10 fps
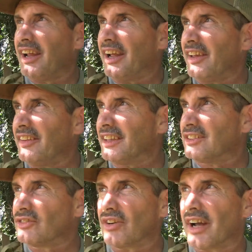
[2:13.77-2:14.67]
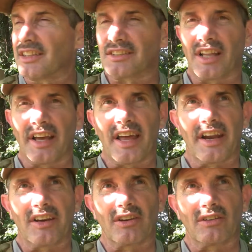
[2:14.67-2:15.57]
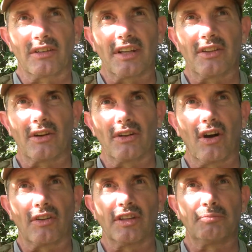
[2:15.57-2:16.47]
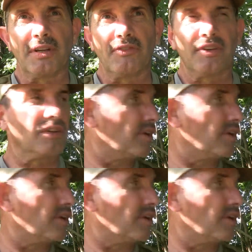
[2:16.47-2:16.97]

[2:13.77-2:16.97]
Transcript: and then try to slide out here either along this bean field,